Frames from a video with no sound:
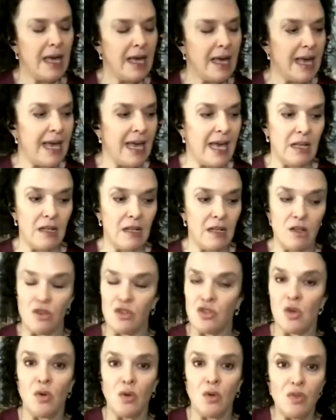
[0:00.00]
And
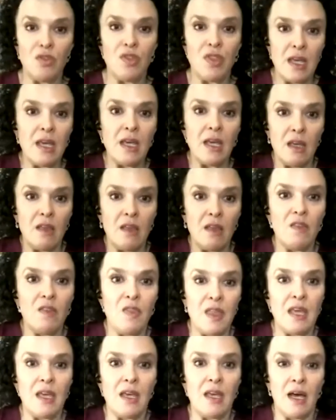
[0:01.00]
so the
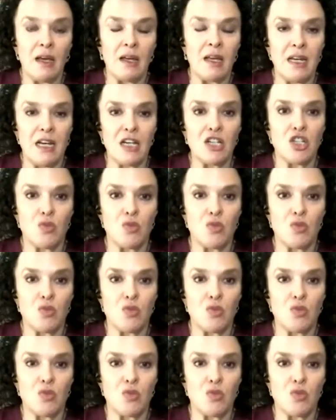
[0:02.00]
conditions